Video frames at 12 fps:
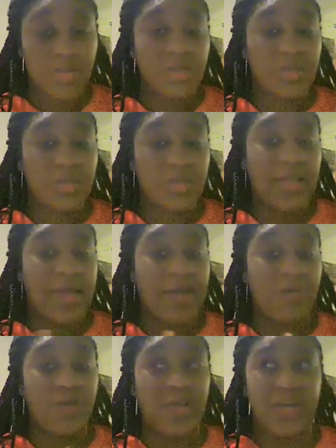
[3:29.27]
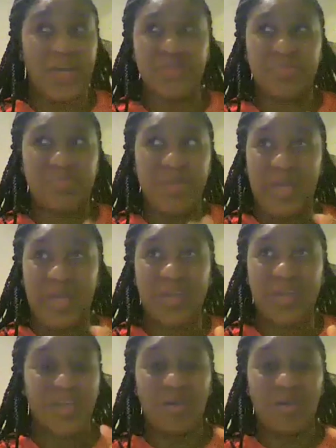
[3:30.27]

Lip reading: then I will have to pay another how